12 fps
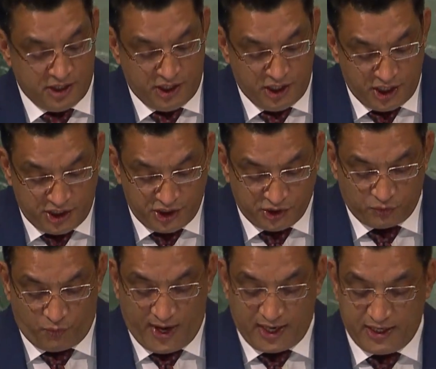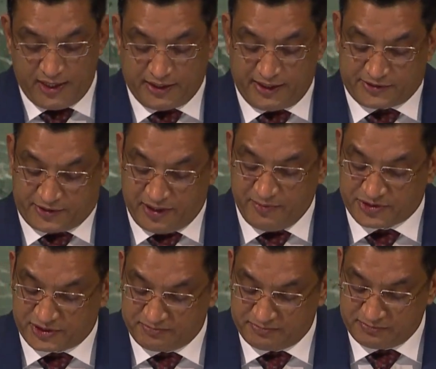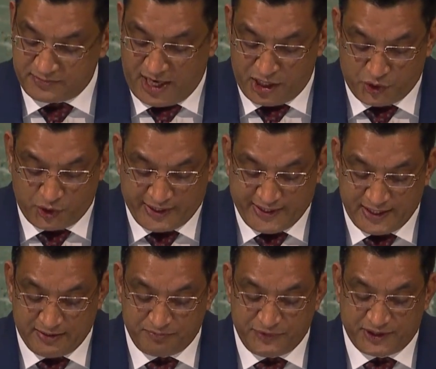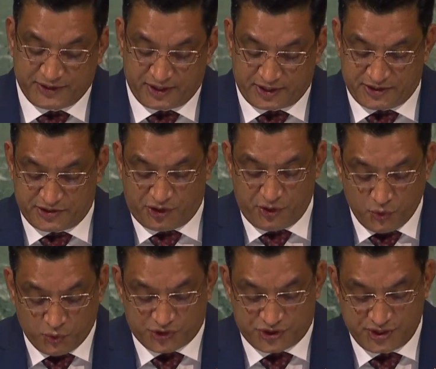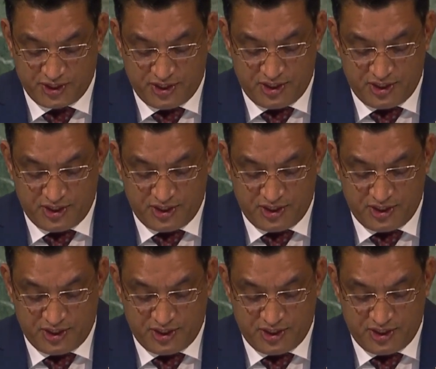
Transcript: leading to violent extremism and to curb the terrorist use